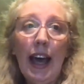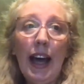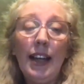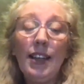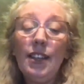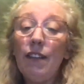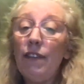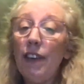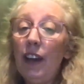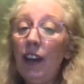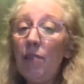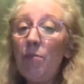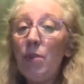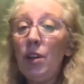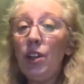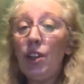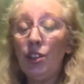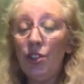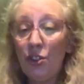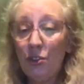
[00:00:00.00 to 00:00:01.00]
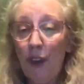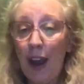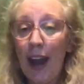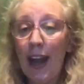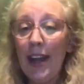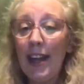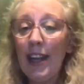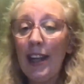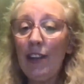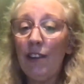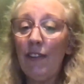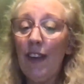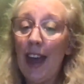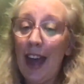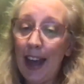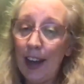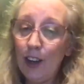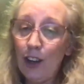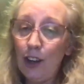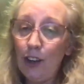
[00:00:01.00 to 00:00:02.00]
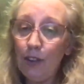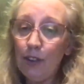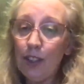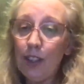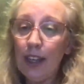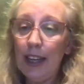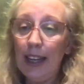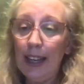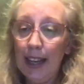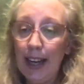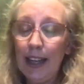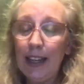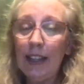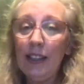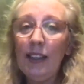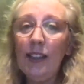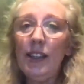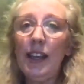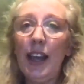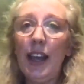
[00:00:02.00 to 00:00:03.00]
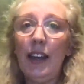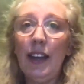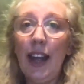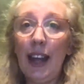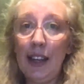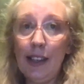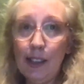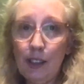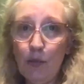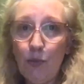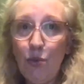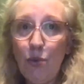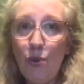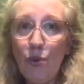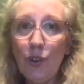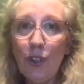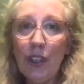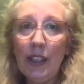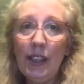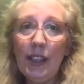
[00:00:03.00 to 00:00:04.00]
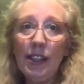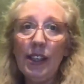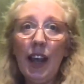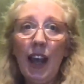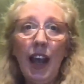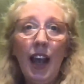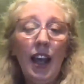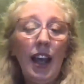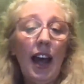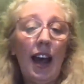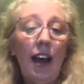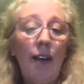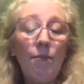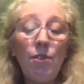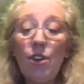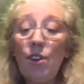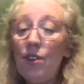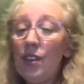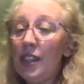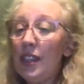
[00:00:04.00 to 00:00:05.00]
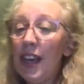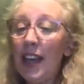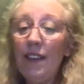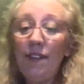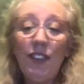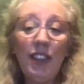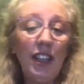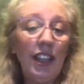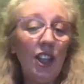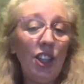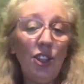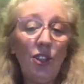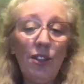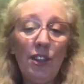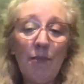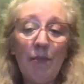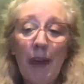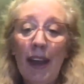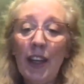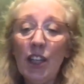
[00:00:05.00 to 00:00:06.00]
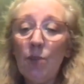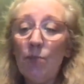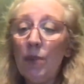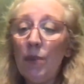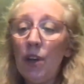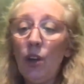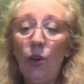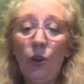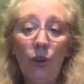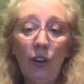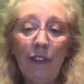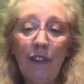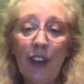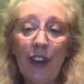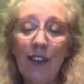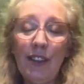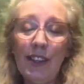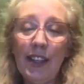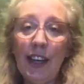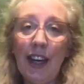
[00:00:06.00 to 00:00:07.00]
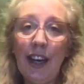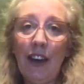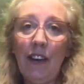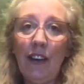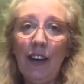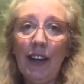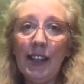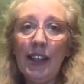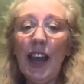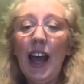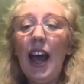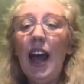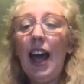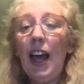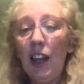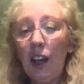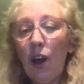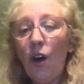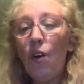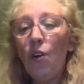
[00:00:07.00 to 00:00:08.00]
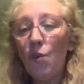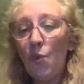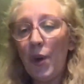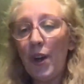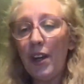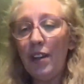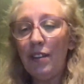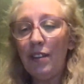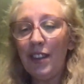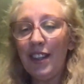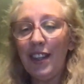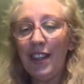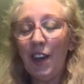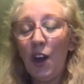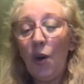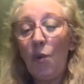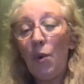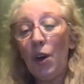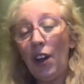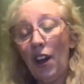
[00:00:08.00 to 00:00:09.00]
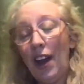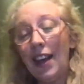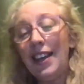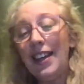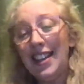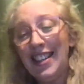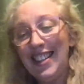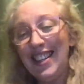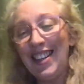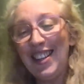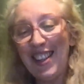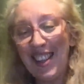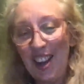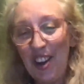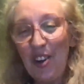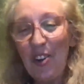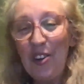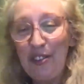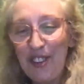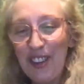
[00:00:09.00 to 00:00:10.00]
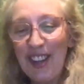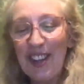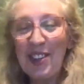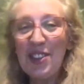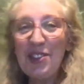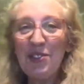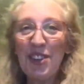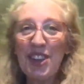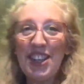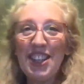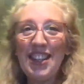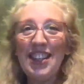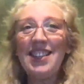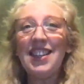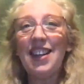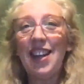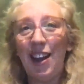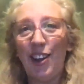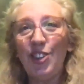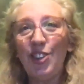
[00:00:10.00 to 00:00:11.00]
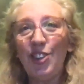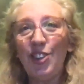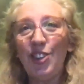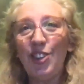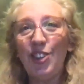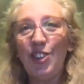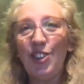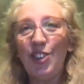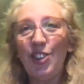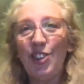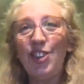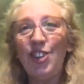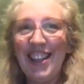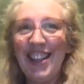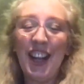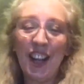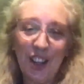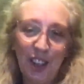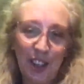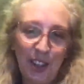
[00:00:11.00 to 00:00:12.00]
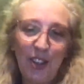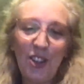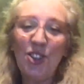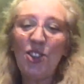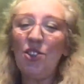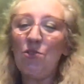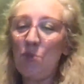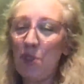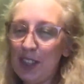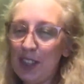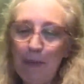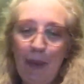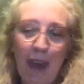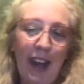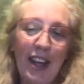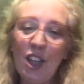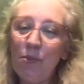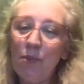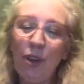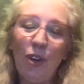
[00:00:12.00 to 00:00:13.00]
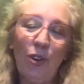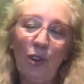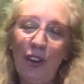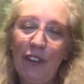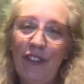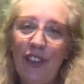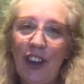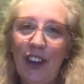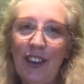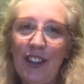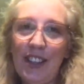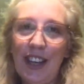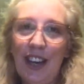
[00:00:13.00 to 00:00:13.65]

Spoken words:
development and training of adult leaders and supporters, youth safety issues management, all of those areas, along with what I consider the orphans, which is culture, strategy, inclusion, risk management, all of those